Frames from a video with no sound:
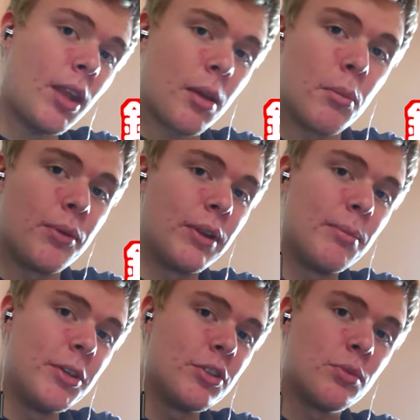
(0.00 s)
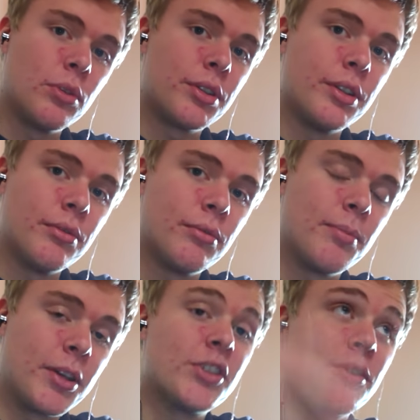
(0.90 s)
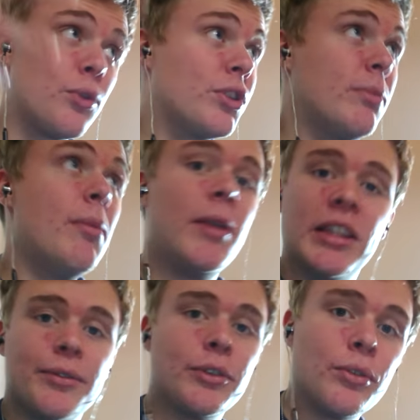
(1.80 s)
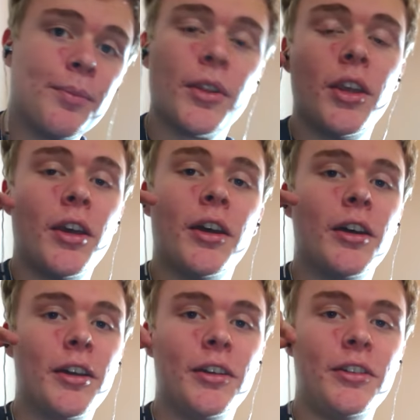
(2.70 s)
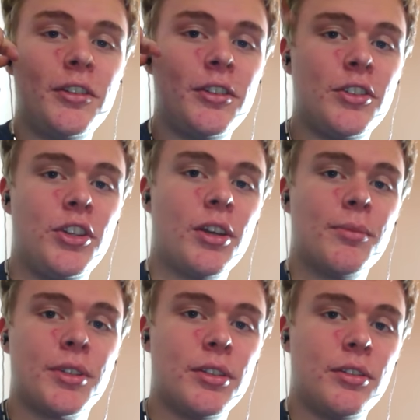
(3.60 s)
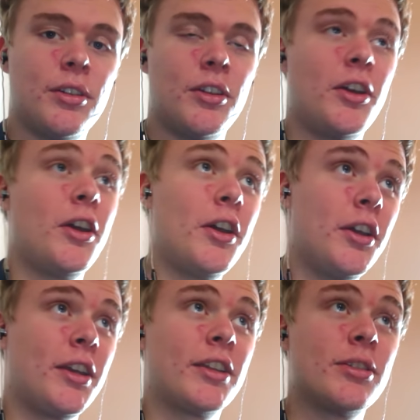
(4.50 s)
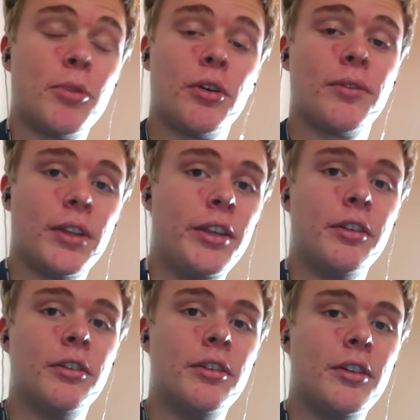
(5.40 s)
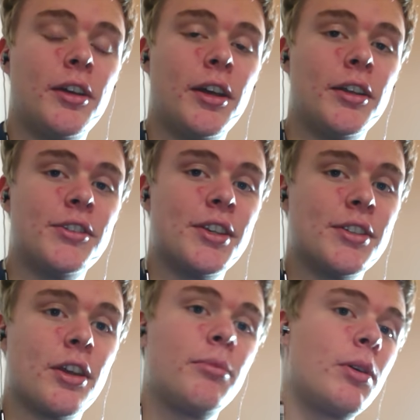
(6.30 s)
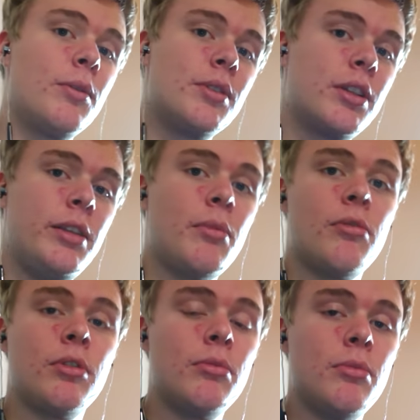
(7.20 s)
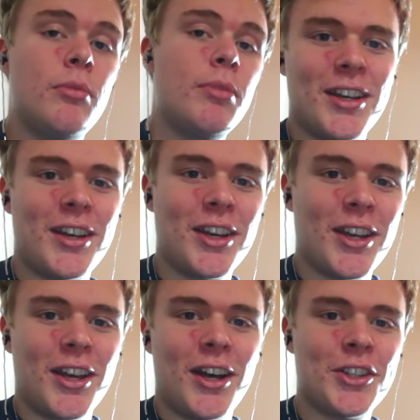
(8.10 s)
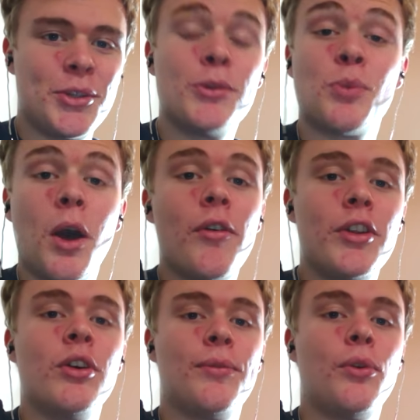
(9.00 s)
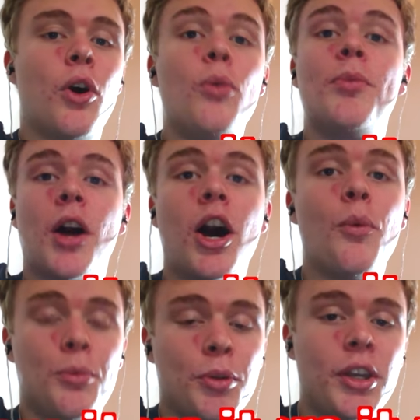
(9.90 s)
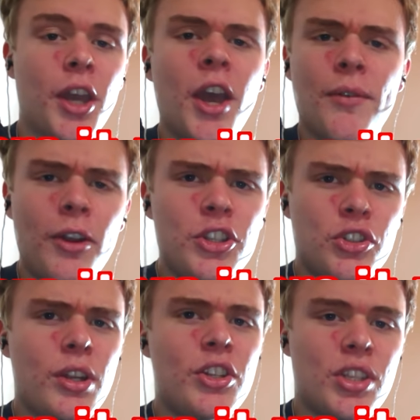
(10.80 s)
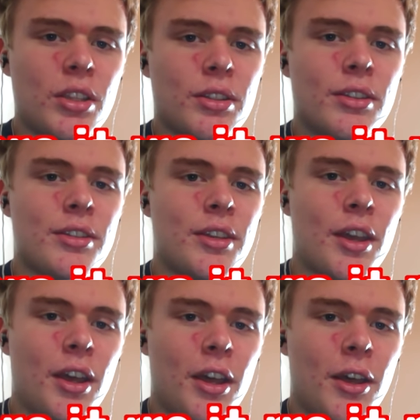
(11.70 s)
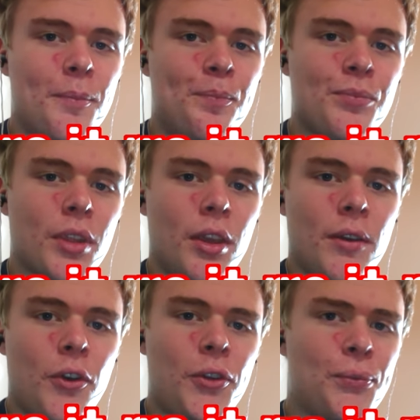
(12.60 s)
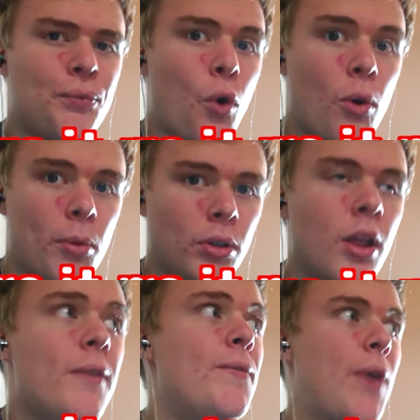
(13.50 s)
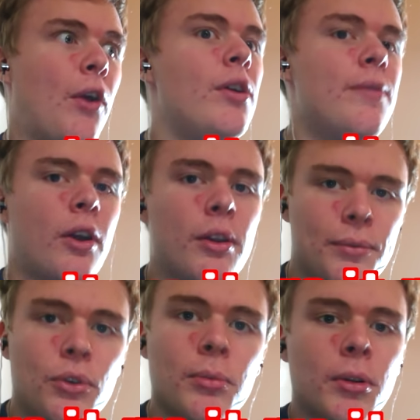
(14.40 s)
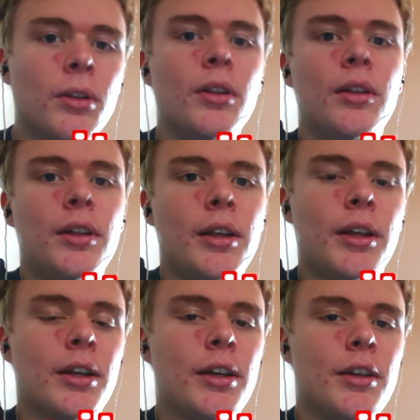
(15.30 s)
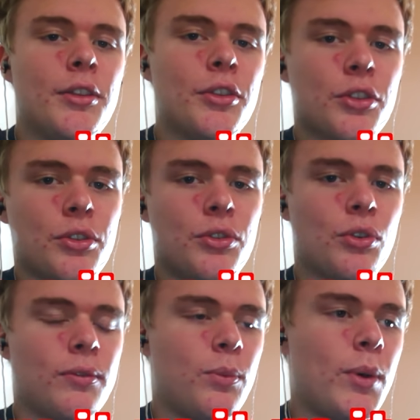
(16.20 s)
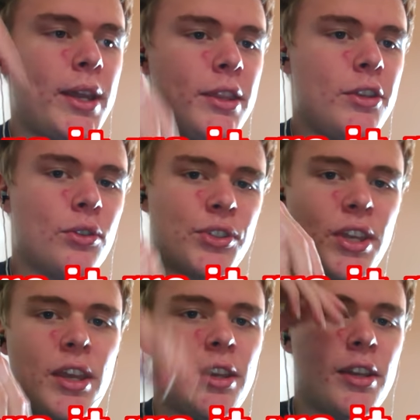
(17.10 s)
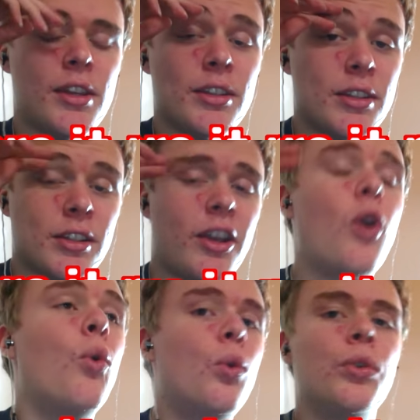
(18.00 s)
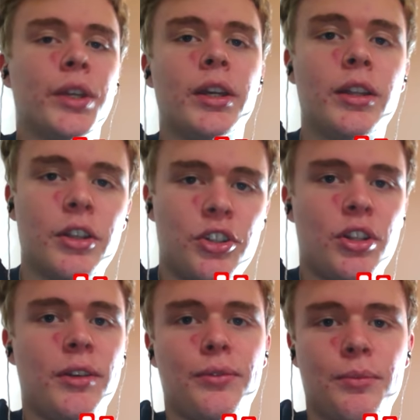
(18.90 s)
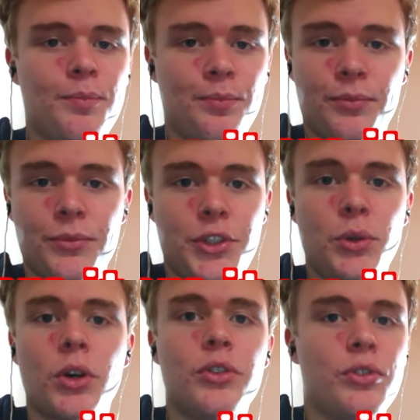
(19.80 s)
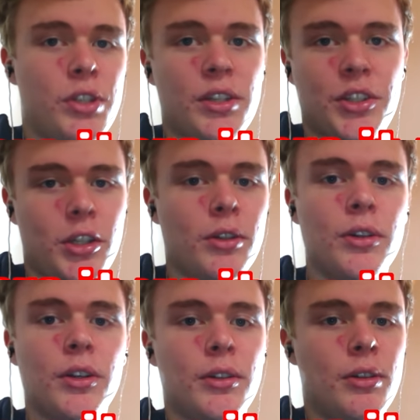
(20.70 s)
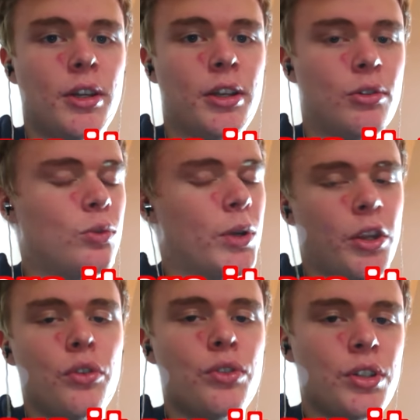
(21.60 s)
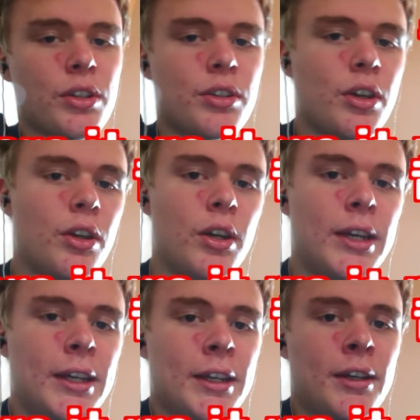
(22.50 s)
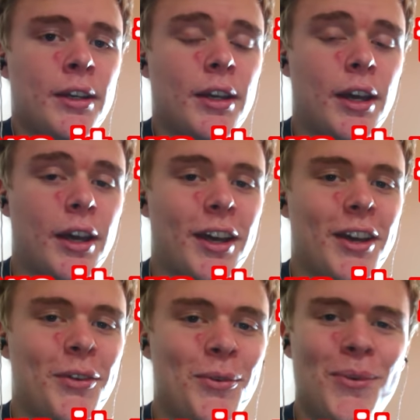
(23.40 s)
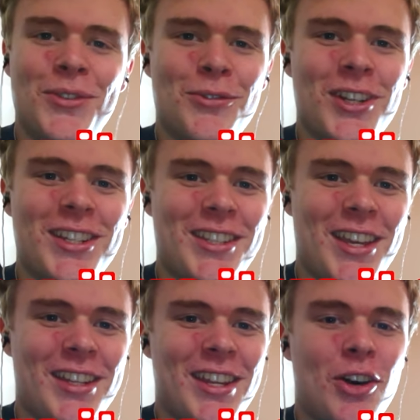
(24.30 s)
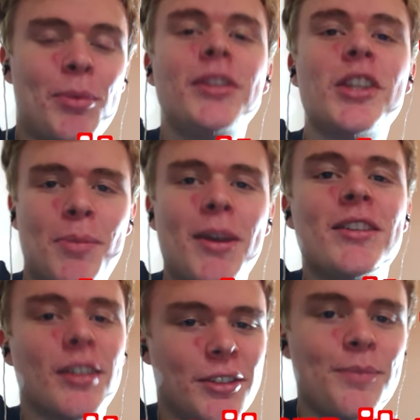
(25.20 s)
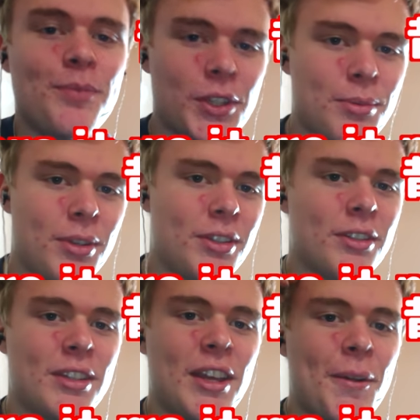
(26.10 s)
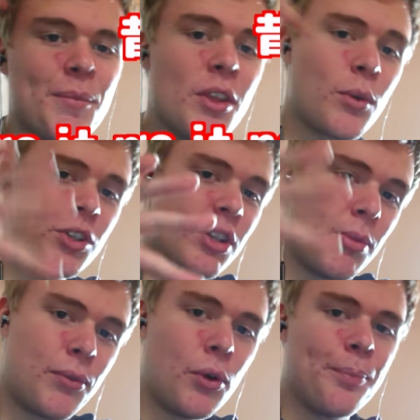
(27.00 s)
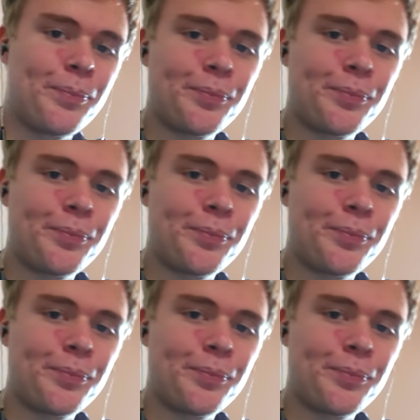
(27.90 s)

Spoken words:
My flatmate just walked in. Because, of course, I'm in my living room. She comes in, gets a bottle of cleaner, and says, I'm going to clean my room.Answer was, were it not for hope, the heart would break. Very strange sentence. Very formal. Very, very formal. The sort of way that you're saying it is like old English, like from 200 years ago, or 100 years ago. Wouldn't really say it now, but it does make sense. It does make sense. Question number four.